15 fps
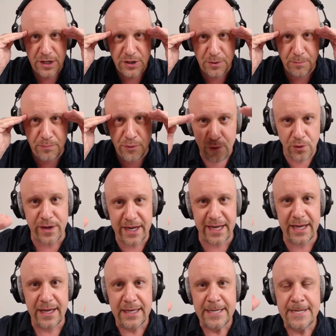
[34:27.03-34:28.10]
you're
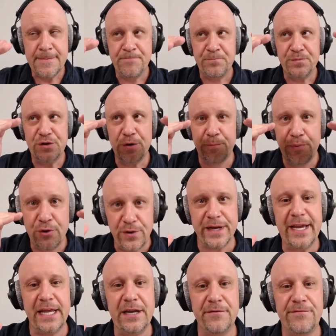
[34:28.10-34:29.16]
putting
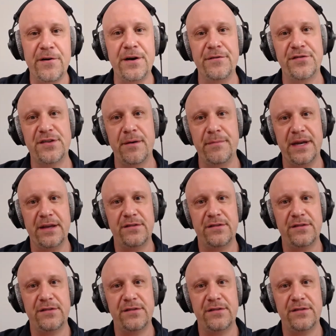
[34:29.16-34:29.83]
it in front of somebody.